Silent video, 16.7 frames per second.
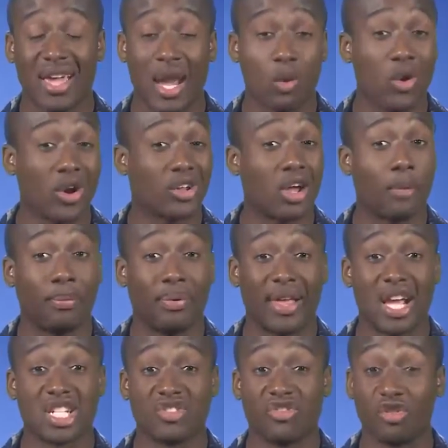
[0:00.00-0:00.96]
and workout
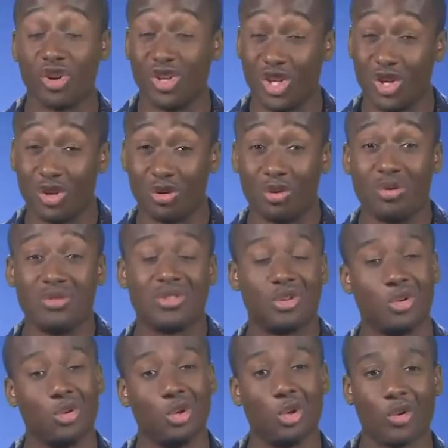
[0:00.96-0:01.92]
plans for you to
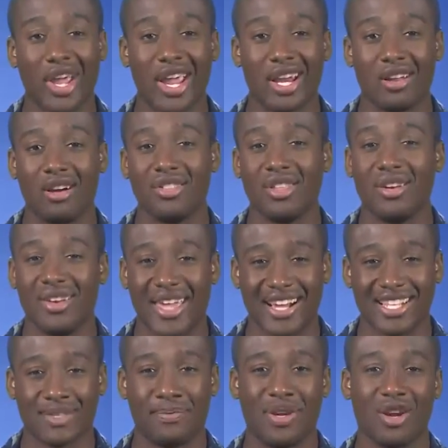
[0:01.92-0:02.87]
do great on the
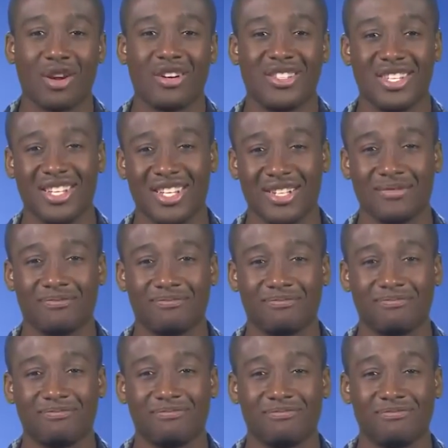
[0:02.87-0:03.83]
next PRT.
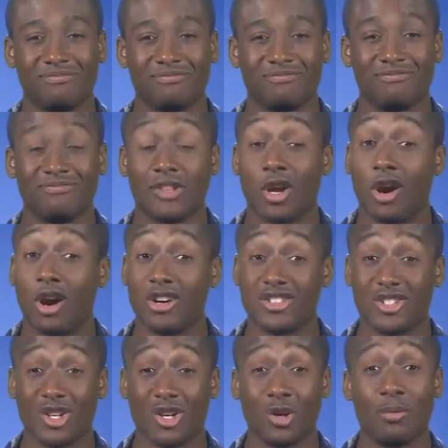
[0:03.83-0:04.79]

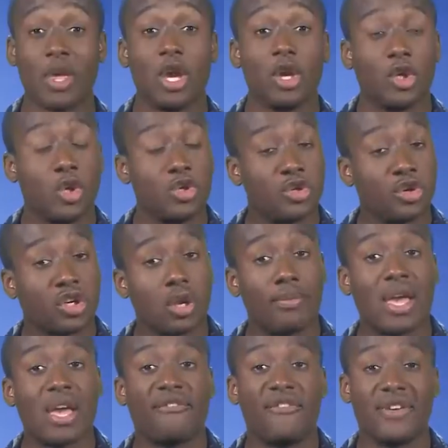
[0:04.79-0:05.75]
Also, use your
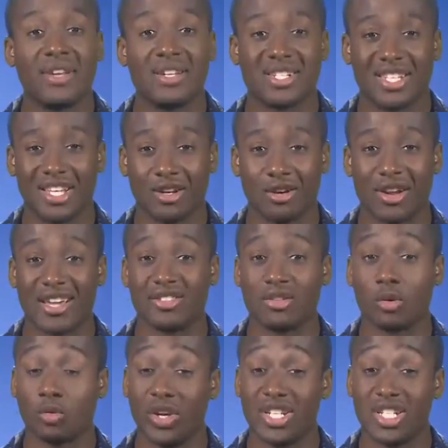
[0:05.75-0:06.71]
Command Fitness Leader as
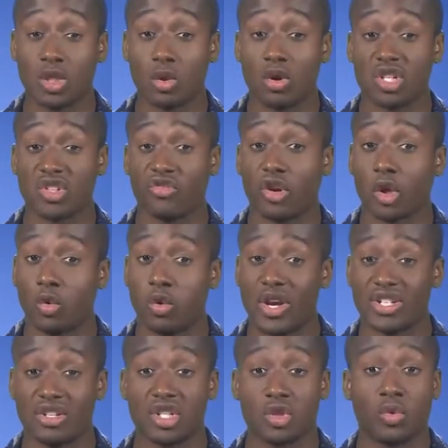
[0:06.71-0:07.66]
a resource for
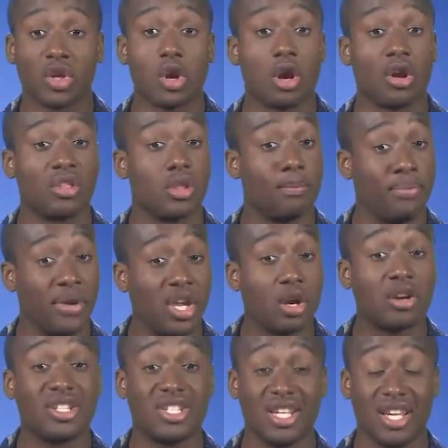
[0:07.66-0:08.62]
questions regarding the
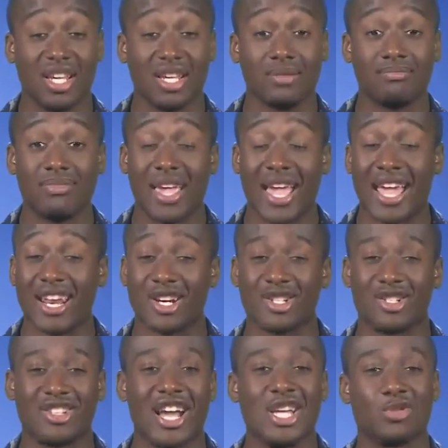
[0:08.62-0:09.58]
PRT and
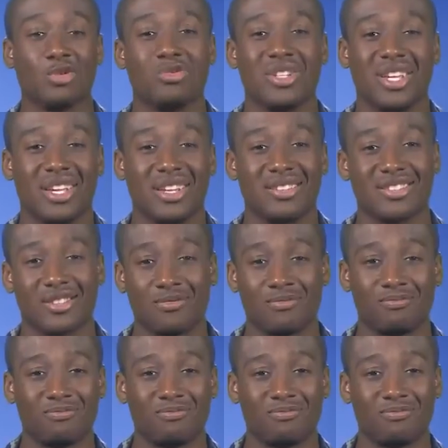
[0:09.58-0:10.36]
exercise routines.